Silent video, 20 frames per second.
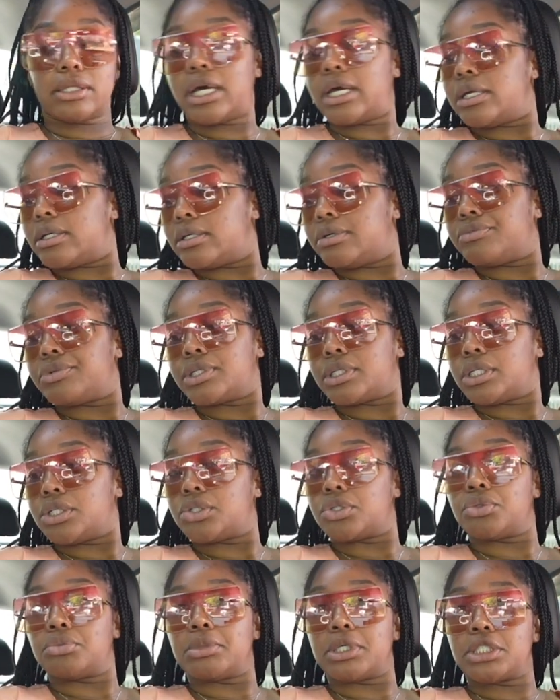that didn't really
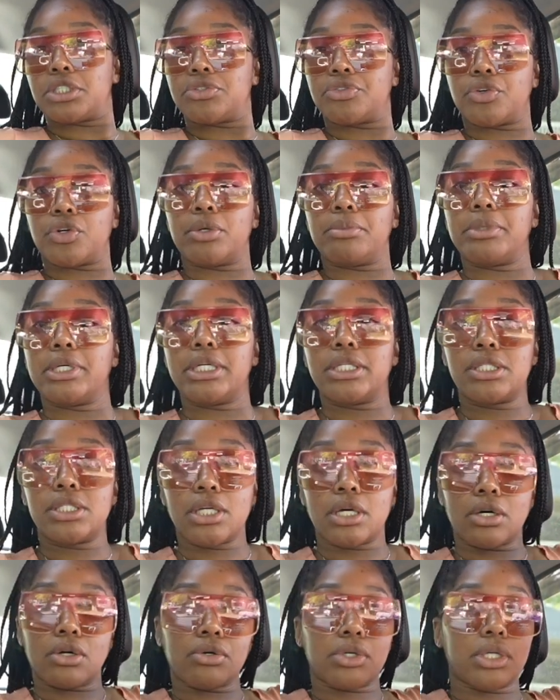do much for me
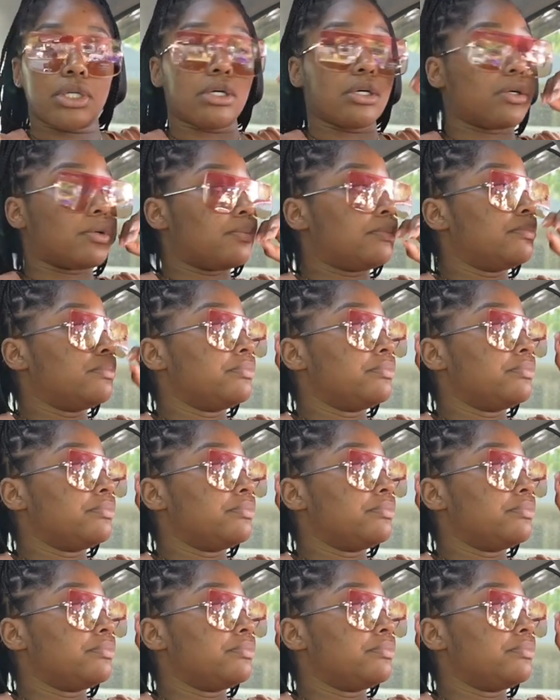so you know